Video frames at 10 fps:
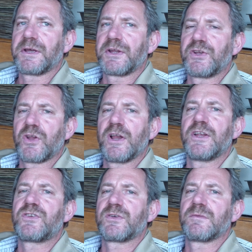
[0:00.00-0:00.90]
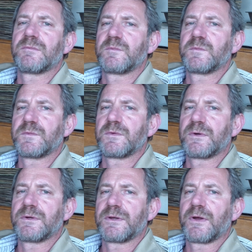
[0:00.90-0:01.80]
knowledge
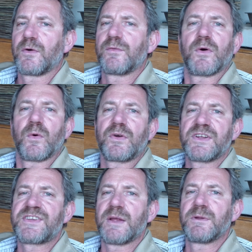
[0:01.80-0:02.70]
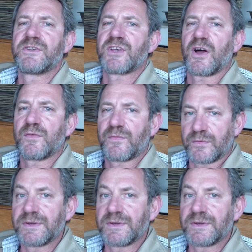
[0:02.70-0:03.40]
of, or resemblance of,